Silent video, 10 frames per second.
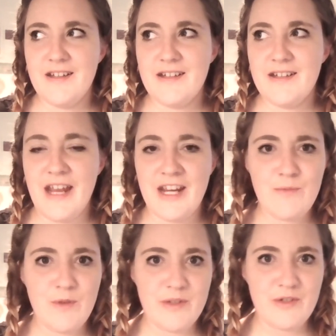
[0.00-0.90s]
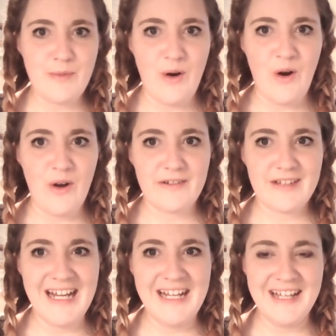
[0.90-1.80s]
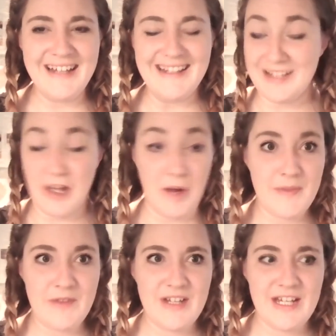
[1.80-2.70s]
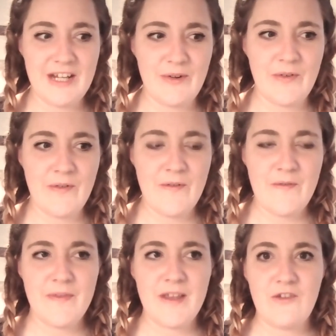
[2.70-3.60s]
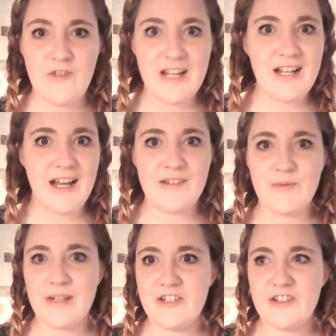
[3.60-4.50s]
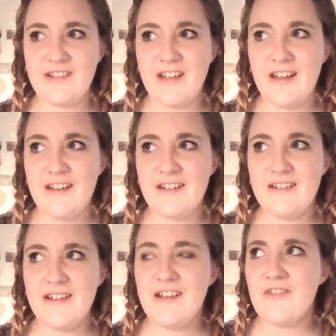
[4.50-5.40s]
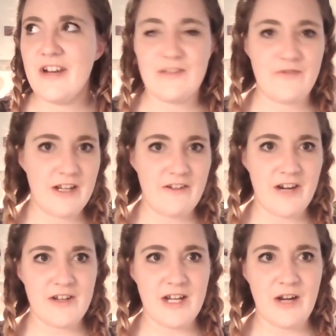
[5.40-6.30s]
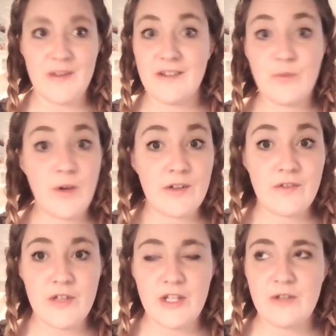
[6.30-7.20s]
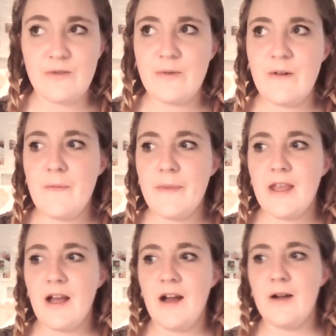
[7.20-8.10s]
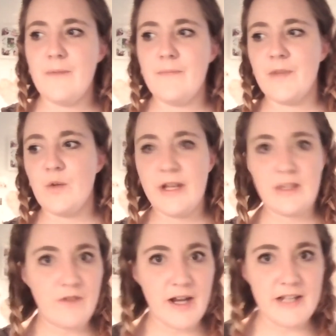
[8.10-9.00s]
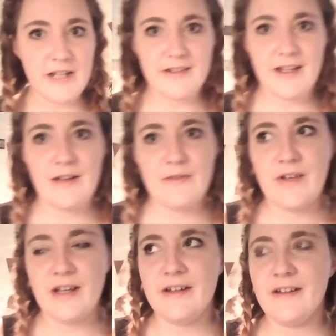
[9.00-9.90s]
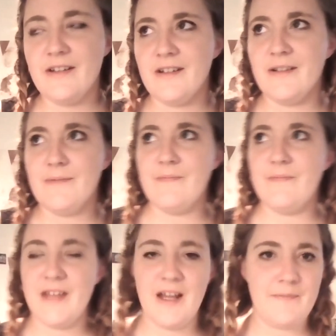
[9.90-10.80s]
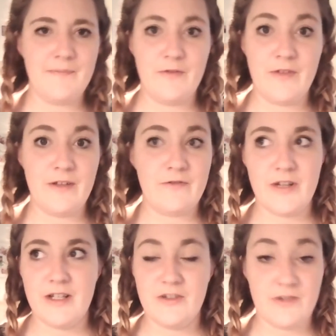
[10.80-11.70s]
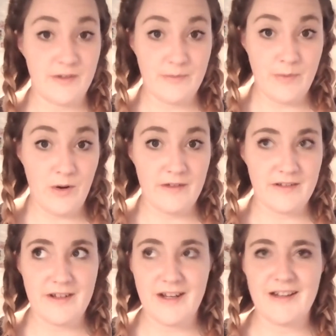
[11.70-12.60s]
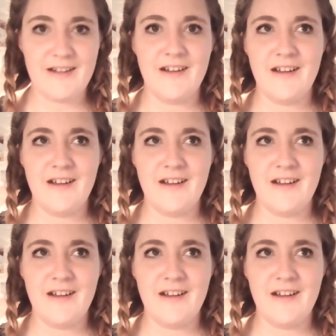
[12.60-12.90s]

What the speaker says: Take a moment to pause, stop the video, realize what I just said, try to figure out how this works for you, where you find yourself, and yeah, feel free to just pause it and